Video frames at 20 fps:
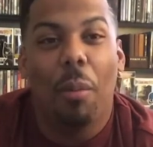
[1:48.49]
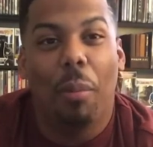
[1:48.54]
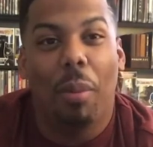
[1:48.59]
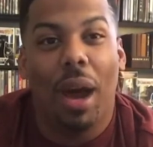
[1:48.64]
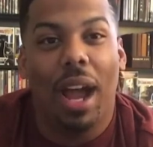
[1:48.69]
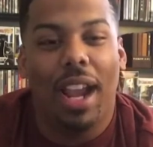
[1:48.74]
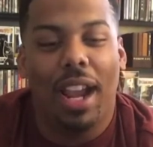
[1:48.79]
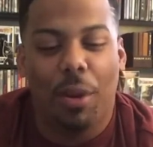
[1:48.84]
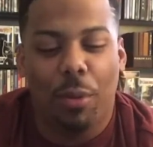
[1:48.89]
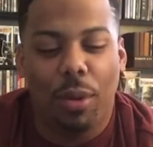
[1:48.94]

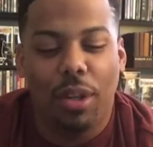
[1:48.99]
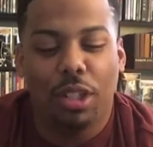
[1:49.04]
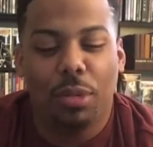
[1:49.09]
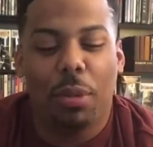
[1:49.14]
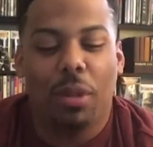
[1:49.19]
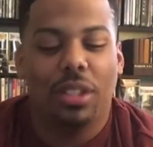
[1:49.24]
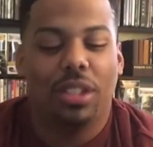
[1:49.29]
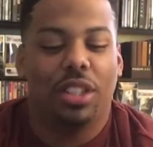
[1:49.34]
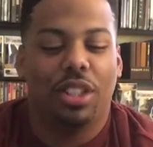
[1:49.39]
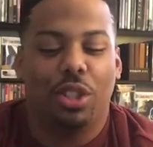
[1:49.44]
But we were
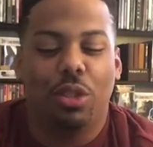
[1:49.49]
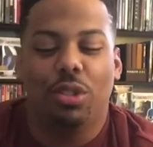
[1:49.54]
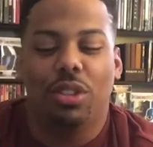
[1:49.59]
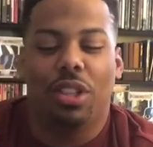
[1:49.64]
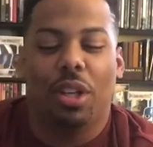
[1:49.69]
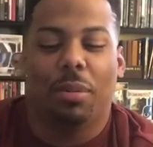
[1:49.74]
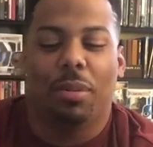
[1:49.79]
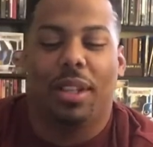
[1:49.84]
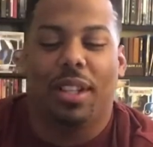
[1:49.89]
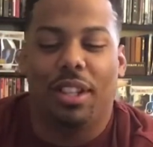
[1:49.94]
supposed to do
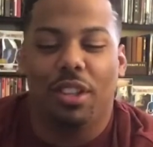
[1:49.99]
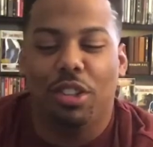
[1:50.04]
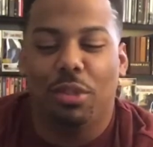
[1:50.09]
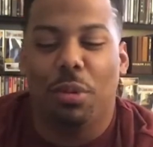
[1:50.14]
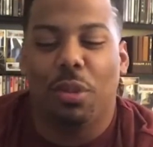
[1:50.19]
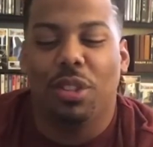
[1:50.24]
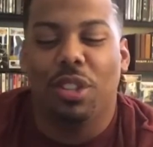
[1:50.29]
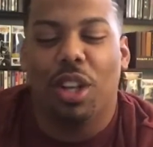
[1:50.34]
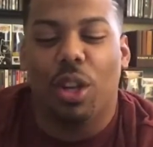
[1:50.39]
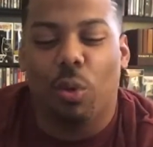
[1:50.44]
something. You're
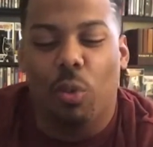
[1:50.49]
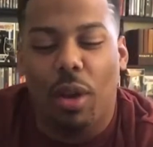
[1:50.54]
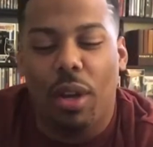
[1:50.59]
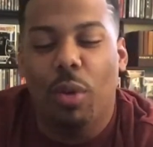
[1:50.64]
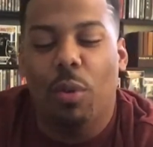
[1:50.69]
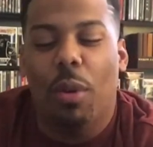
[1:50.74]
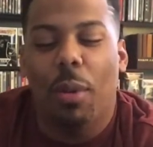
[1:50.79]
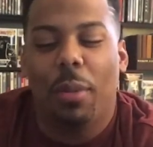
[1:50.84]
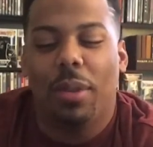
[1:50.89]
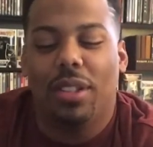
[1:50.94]
supposed to go to
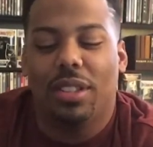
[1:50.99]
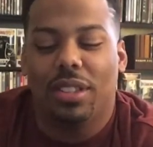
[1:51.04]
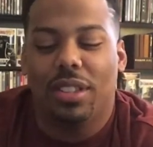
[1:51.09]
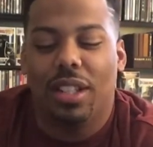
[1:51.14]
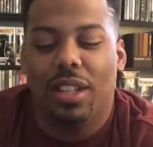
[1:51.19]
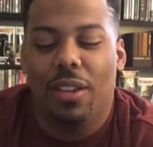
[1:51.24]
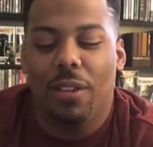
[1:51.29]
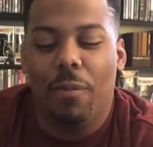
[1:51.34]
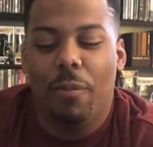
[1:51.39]
Wonder Woman's